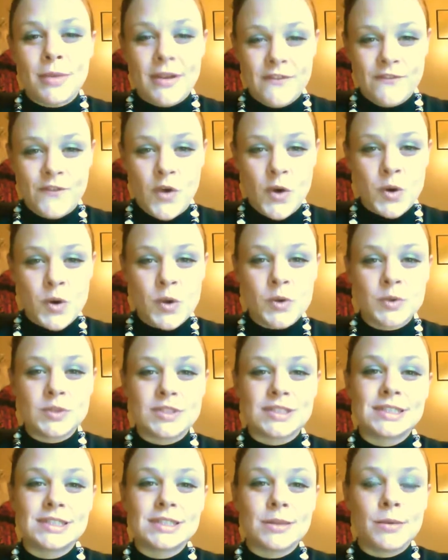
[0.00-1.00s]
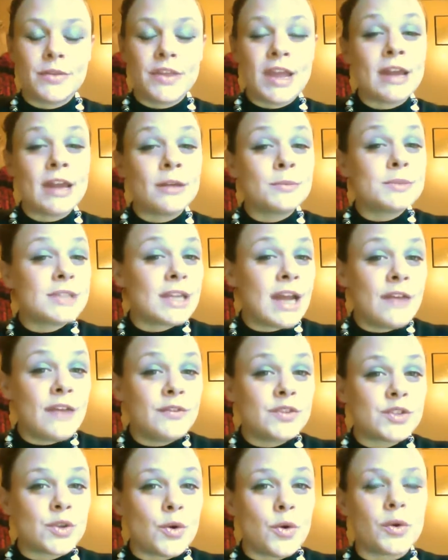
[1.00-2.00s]
my photos and some of the items that
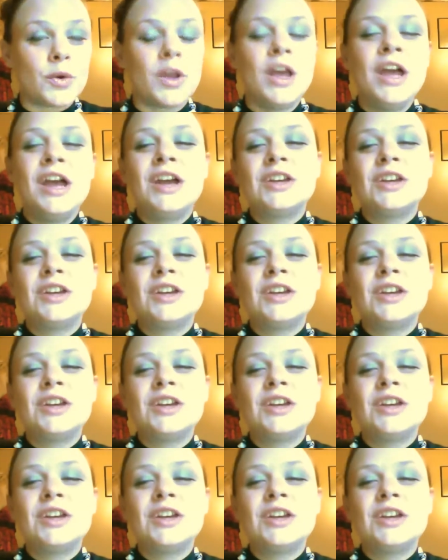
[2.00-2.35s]
I've sold